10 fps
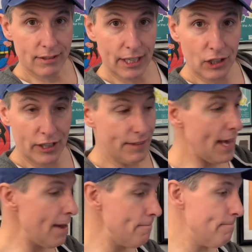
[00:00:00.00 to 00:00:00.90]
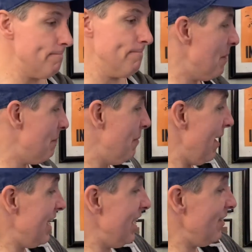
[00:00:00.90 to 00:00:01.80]
take a look at that.
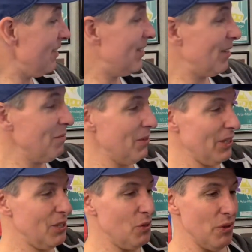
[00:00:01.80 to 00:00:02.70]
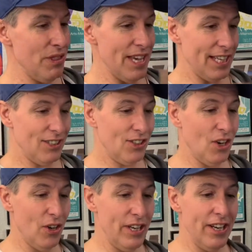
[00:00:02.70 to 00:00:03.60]
But here's some really cool things.
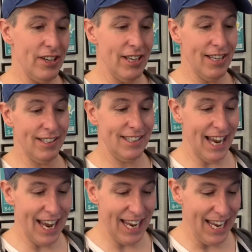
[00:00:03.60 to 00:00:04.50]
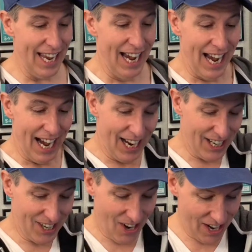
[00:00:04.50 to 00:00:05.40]
So here is a
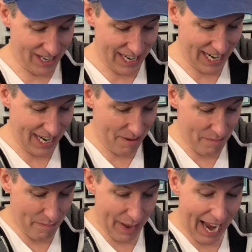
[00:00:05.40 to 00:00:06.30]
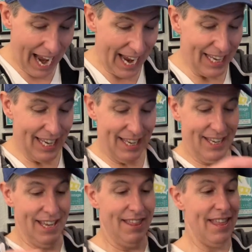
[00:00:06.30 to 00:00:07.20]
gardening bag
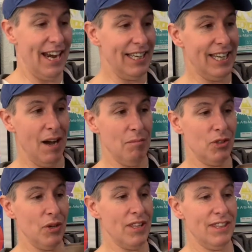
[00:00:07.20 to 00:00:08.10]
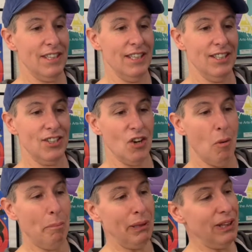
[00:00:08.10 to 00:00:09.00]
that it comes with. So
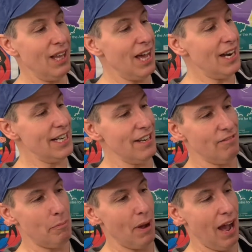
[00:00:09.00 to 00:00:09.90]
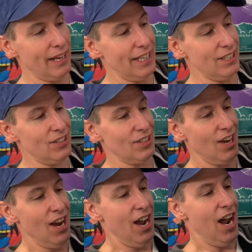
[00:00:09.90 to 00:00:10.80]
plenty of pockets
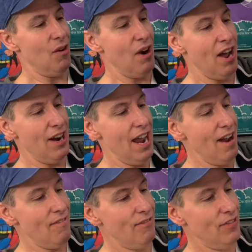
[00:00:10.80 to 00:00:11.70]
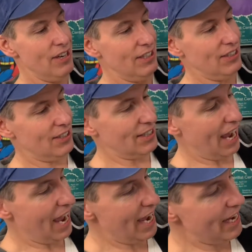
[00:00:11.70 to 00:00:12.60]
around every
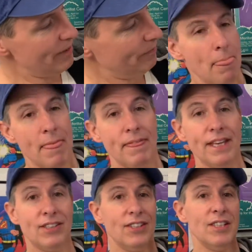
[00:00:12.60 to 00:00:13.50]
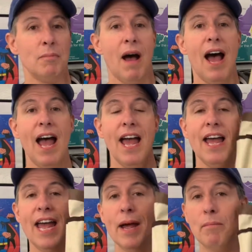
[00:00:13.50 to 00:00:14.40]
side. This is by
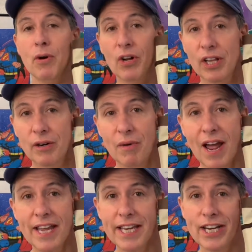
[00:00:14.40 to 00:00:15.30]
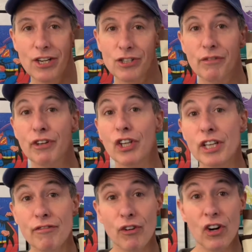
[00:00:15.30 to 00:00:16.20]
Aimerla right here. So if you're looking
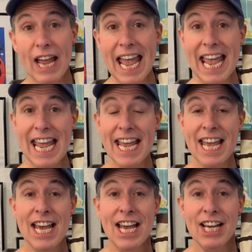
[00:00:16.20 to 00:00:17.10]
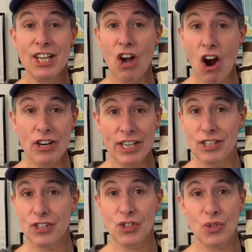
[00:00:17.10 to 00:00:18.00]
for a gardening
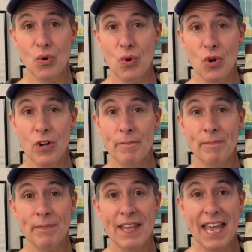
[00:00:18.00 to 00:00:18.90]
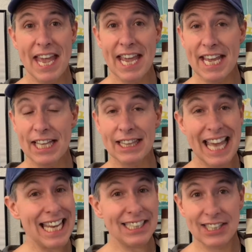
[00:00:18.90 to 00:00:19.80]
stool, a
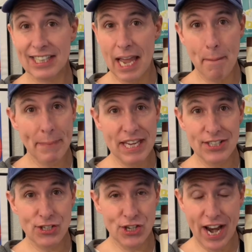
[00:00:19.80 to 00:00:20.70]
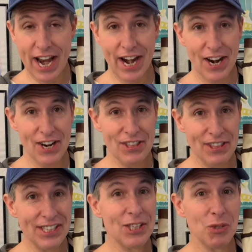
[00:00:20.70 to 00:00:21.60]
landscaping chair,
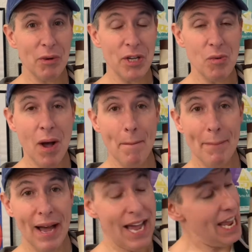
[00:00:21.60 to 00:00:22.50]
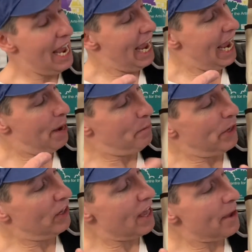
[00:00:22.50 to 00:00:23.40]
this is what you want by
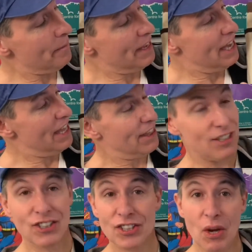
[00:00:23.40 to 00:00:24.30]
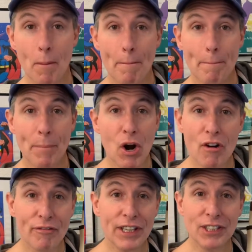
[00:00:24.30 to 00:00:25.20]
Aimerla. This is
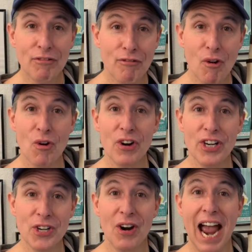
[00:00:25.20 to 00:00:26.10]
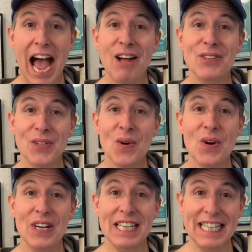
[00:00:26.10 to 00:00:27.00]
perfect for your
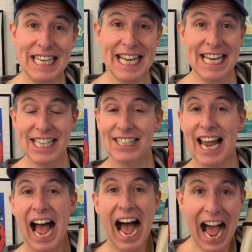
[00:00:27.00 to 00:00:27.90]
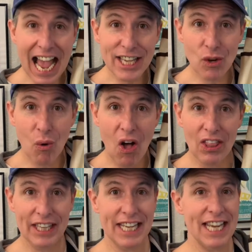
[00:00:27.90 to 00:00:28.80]
outdoor needs. High
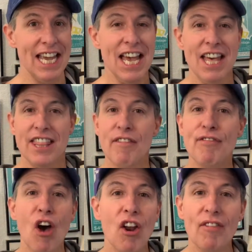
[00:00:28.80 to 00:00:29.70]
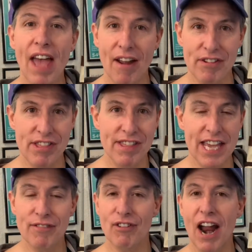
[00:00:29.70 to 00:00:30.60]
quality. They thought of
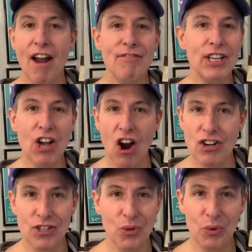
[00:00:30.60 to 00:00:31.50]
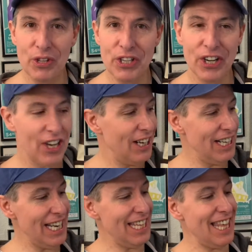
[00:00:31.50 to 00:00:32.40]
everything. For every garden tool that you're gonna
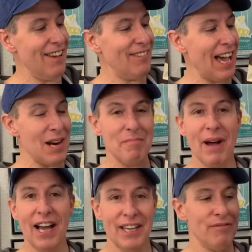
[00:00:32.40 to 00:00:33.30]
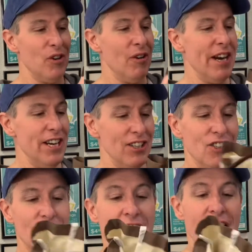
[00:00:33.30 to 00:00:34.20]
need, they've got a pocket for right here. So
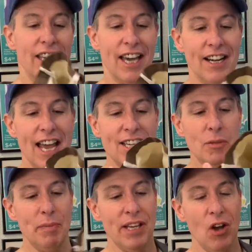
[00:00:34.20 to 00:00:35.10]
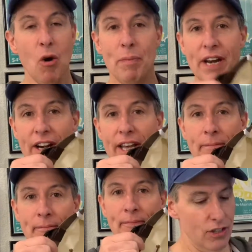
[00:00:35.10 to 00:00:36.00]
you got a nice big open area.
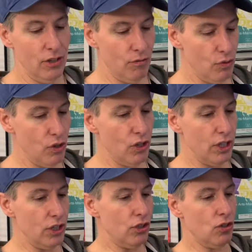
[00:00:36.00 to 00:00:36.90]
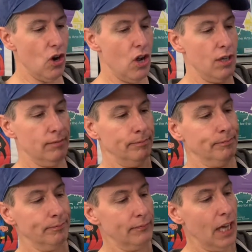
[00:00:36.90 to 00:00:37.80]
You have really strong
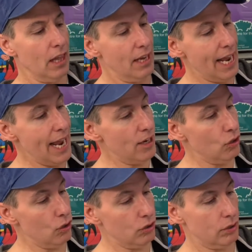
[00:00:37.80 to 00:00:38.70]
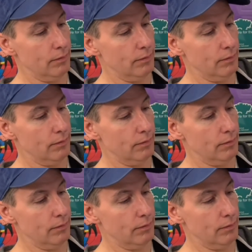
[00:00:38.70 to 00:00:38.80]
nylon handles.